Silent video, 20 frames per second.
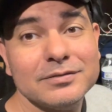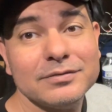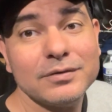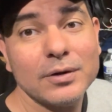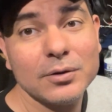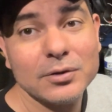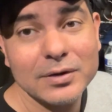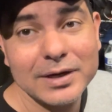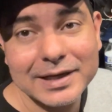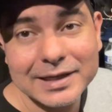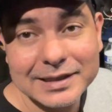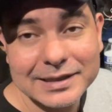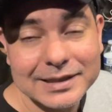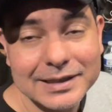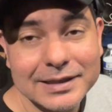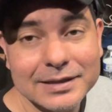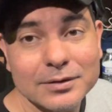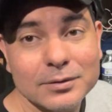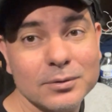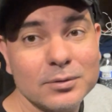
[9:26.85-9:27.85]
photo
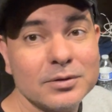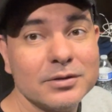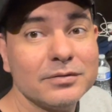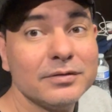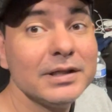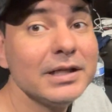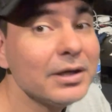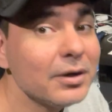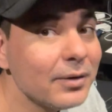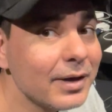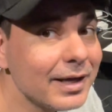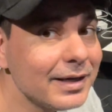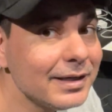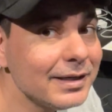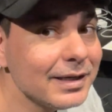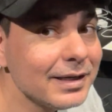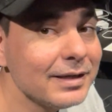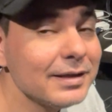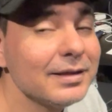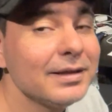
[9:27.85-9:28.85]
editing or video
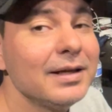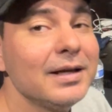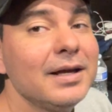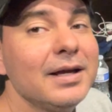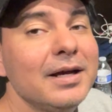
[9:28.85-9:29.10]
editing,